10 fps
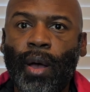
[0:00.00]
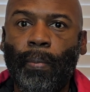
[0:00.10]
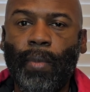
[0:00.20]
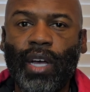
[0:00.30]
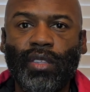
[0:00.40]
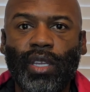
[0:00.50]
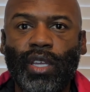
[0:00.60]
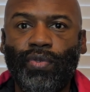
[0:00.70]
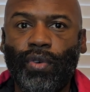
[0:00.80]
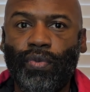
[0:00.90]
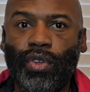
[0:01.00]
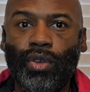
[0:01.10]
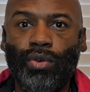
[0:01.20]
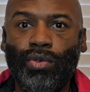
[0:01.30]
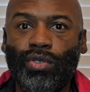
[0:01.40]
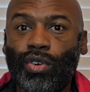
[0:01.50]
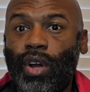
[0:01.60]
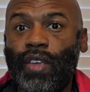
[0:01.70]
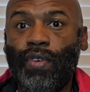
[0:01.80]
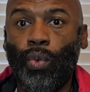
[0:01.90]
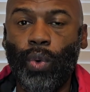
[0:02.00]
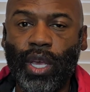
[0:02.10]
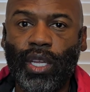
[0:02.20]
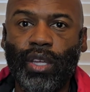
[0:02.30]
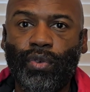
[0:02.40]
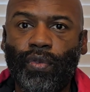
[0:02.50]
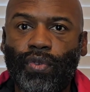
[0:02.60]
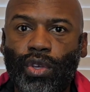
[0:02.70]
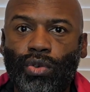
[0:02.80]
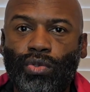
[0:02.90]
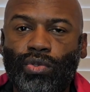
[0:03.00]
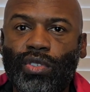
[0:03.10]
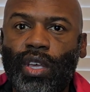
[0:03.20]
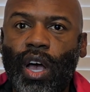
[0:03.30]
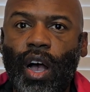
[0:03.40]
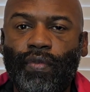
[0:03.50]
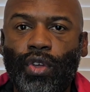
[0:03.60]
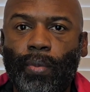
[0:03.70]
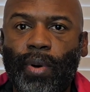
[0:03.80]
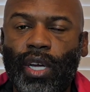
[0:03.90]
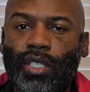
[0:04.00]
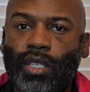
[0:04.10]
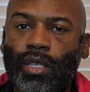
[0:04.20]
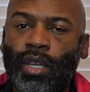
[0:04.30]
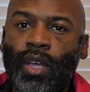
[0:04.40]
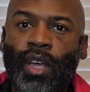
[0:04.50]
monthly reviews or even weekly reviews of your budget.